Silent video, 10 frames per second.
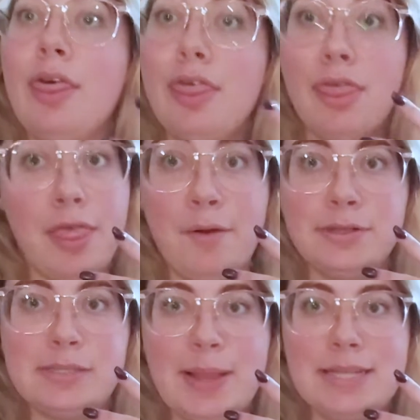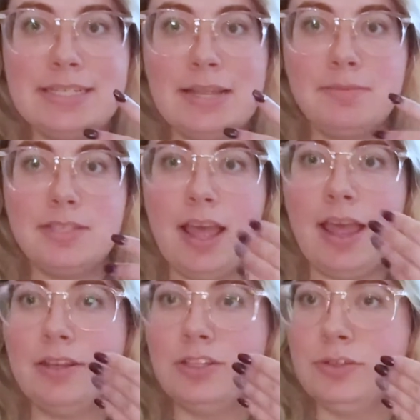that was my attempt
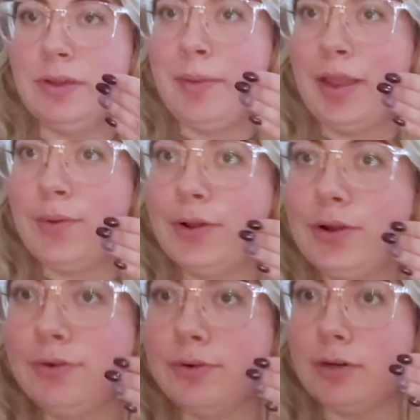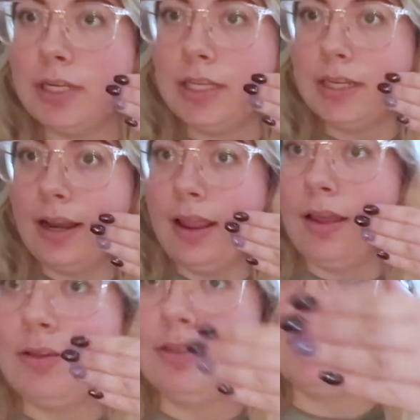at doing my own acrylic
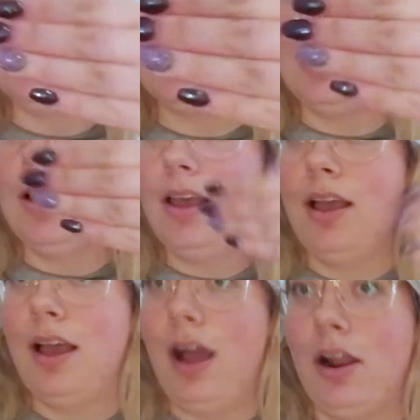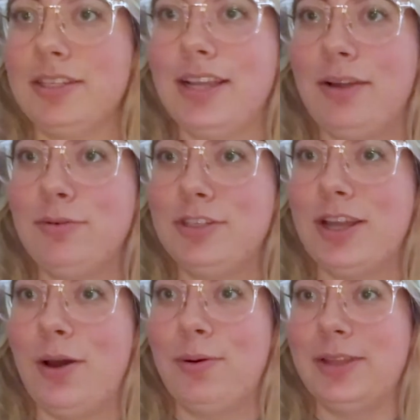nails. Honestly, I would
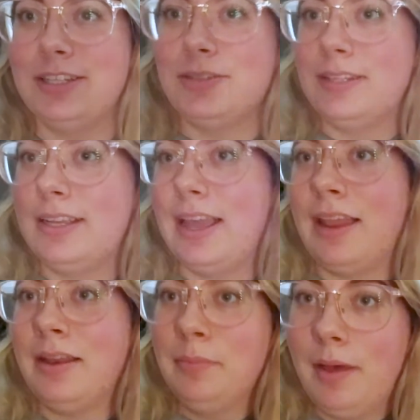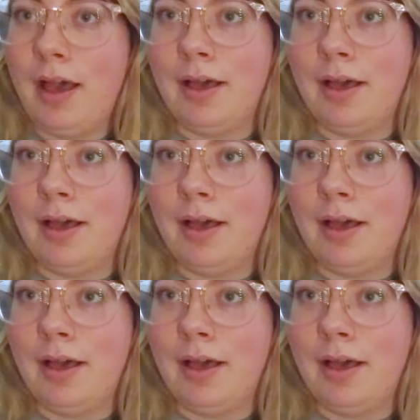totally do it again.